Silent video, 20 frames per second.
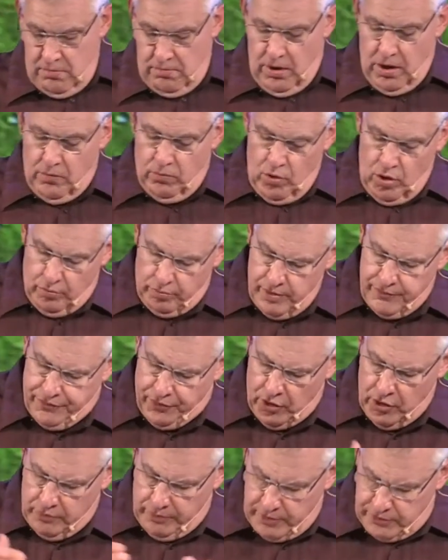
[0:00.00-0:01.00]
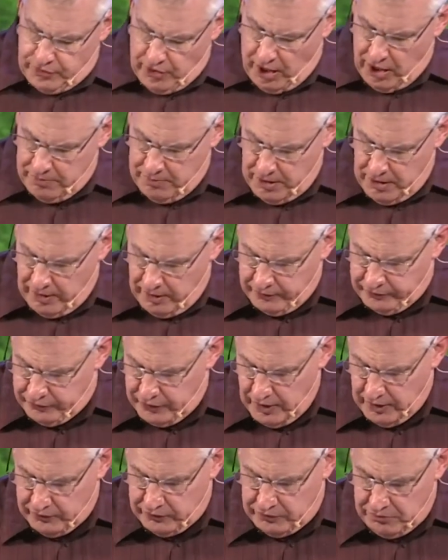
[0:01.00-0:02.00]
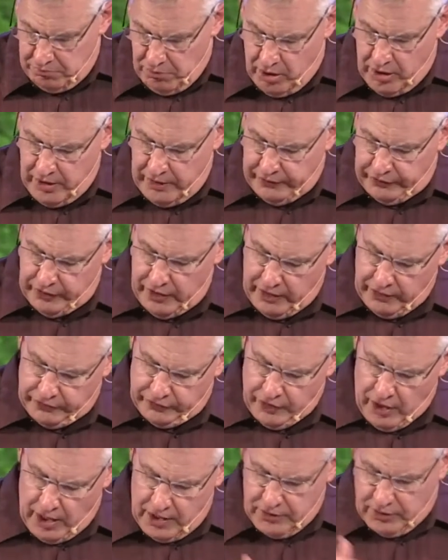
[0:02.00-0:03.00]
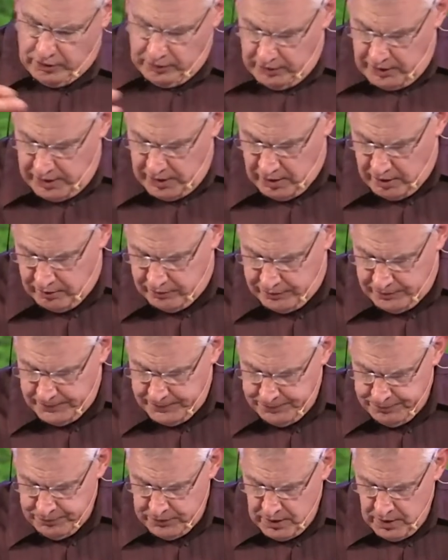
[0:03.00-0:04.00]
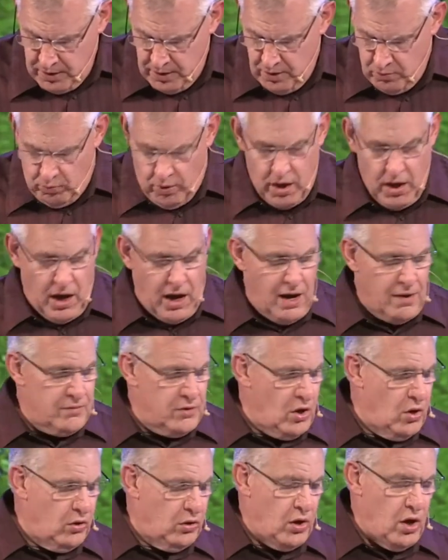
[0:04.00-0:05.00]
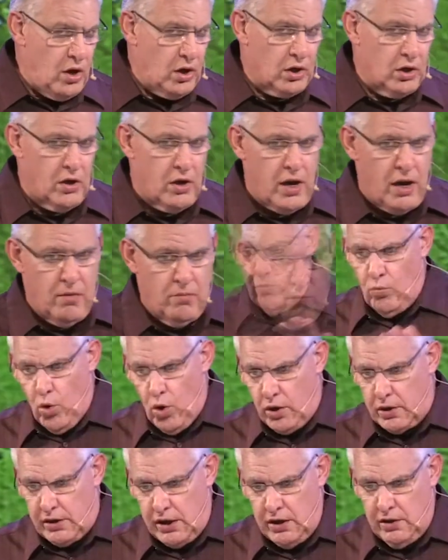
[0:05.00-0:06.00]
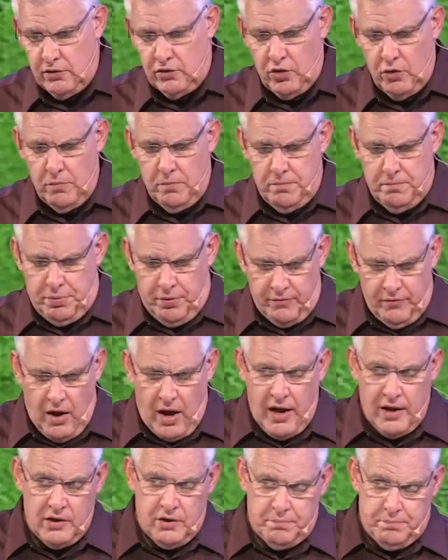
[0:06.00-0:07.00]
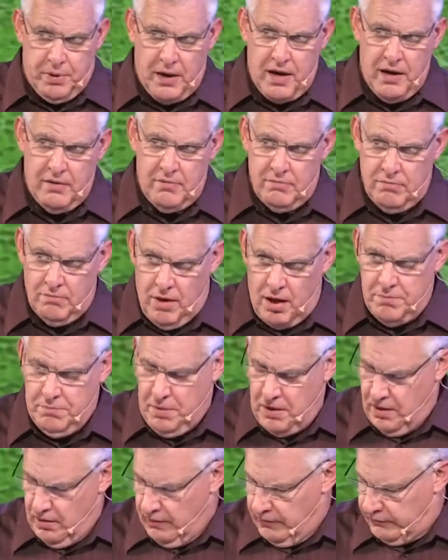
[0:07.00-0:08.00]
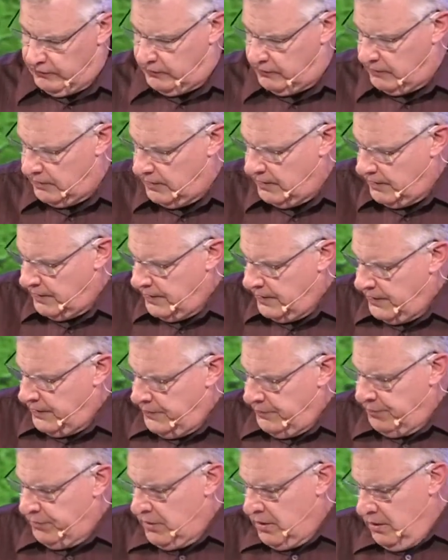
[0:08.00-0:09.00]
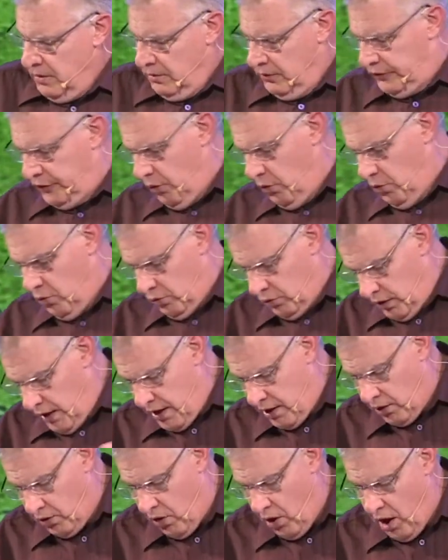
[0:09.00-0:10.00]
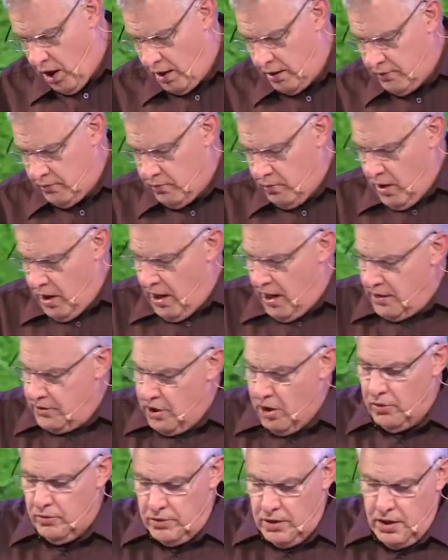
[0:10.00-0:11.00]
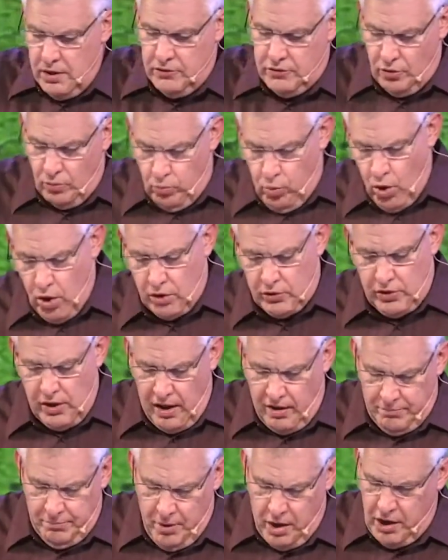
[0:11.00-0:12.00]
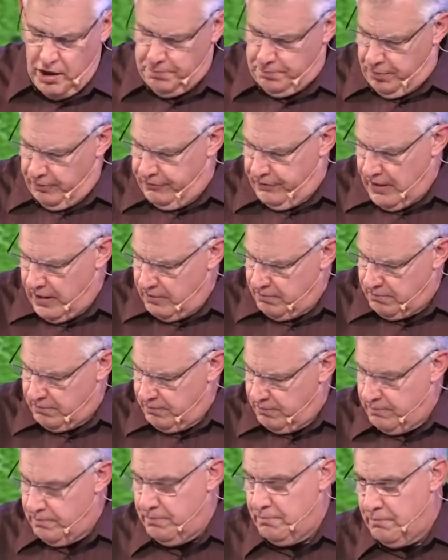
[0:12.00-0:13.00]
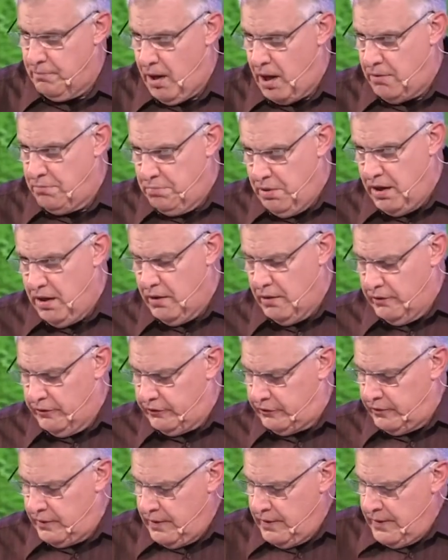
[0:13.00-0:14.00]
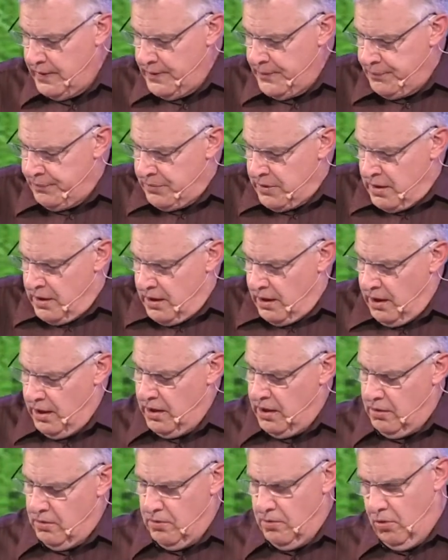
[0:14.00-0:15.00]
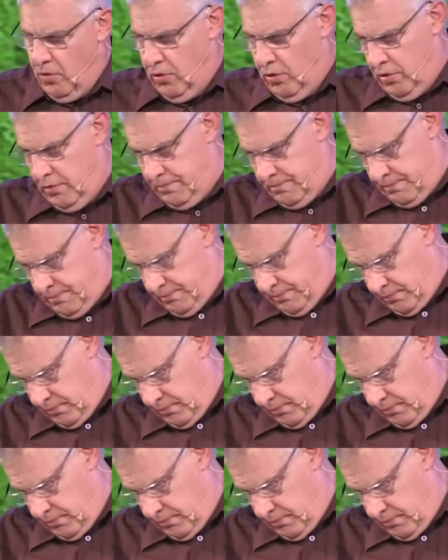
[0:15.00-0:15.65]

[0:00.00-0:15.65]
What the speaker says: but we'll refer to retirement as this: money set aside to live when I'm no longer am working to provide to pay my bills. So later on, when I don't need to work to have money to provide my bills, or